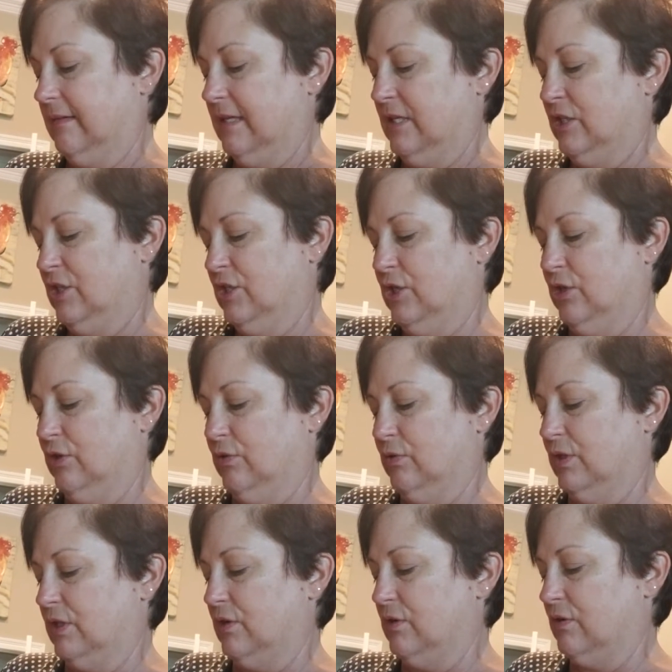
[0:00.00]
is 2,
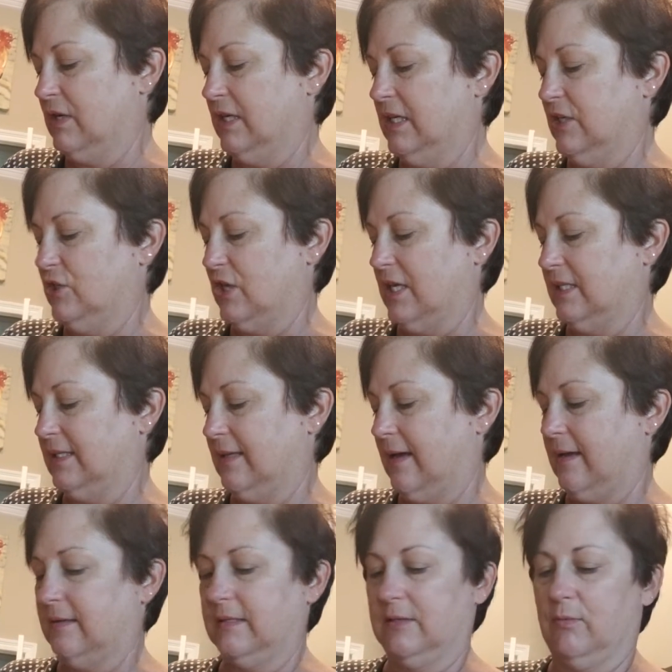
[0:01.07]
so you can adjust that